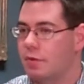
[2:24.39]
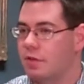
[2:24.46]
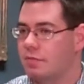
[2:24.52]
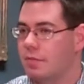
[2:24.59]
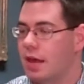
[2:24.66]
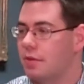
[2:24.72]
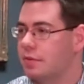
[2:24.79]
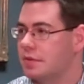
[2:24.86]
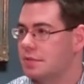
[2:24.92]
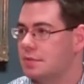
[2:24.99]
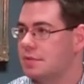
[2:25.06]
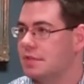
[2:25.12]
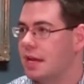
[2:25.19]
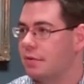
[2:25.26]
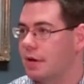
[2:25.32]
We've met with some
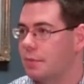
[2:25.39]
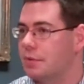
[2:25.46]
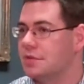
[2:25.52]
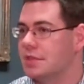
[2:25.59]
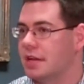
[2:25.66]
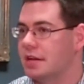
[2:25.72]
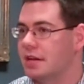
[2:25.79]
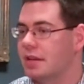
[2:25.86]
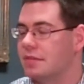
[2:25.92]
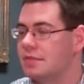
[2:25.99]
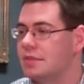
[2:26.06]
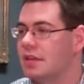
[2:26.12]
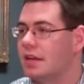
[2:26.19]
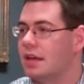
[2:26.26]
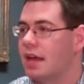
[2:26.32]
state representatives